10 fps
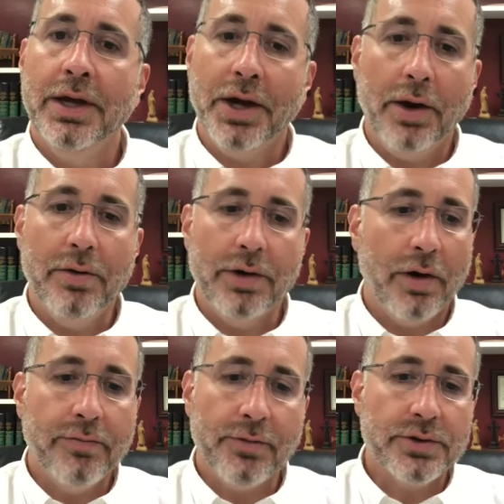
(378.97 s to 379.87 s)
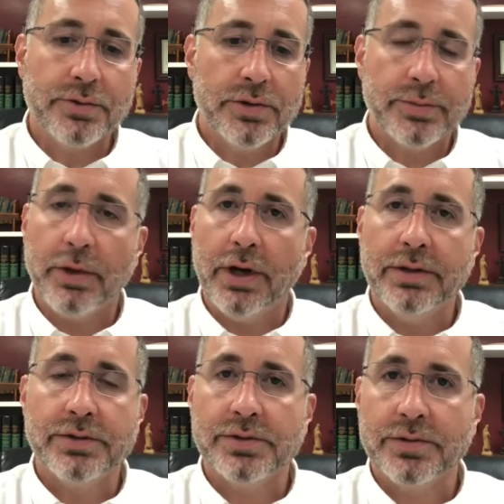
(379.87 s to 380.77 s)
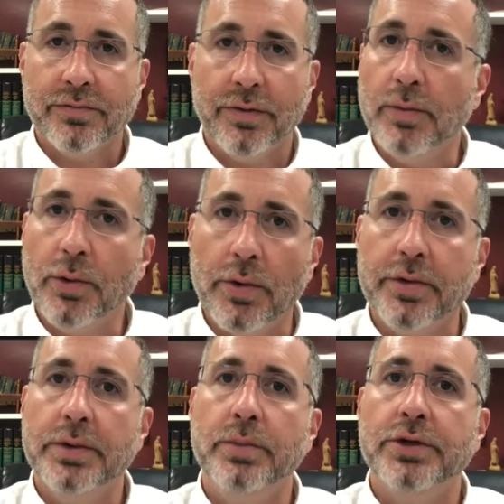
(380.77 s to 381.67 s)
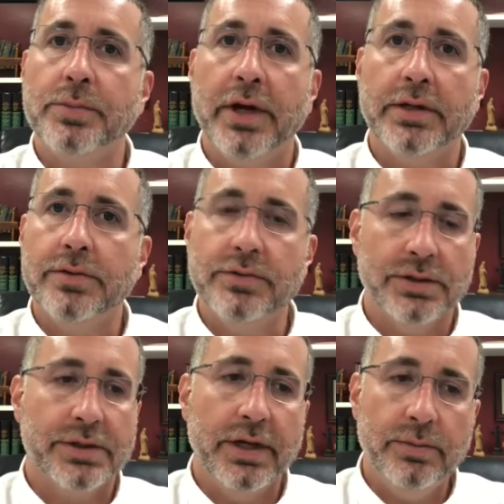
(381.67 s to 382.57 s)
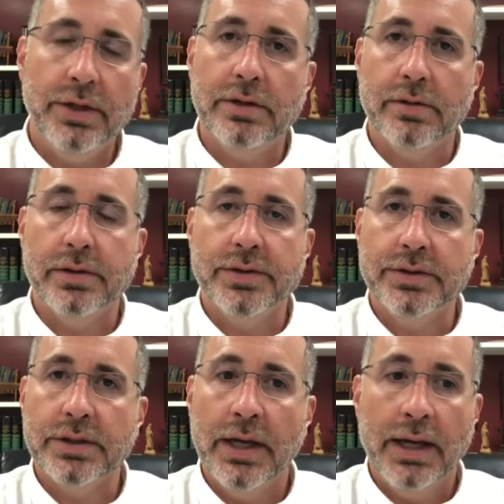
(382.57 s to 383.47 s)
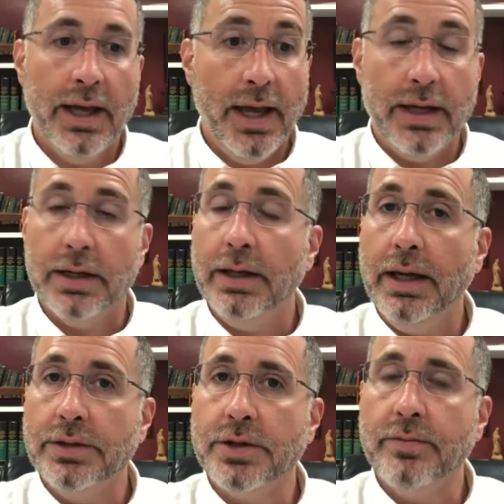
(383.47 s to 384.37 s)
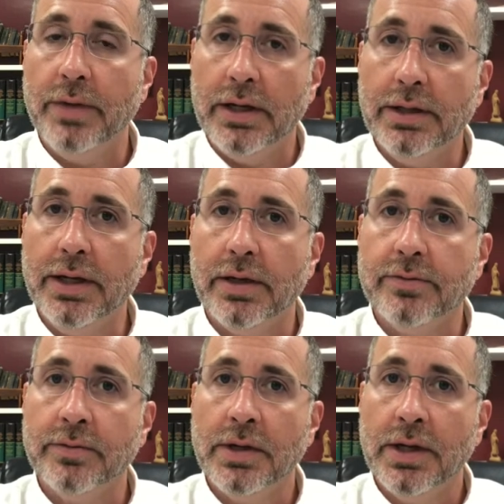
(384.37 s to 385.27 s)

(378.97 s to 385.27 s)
Our first response from a worldly perspective, just like Peter is, hey, hands off my life.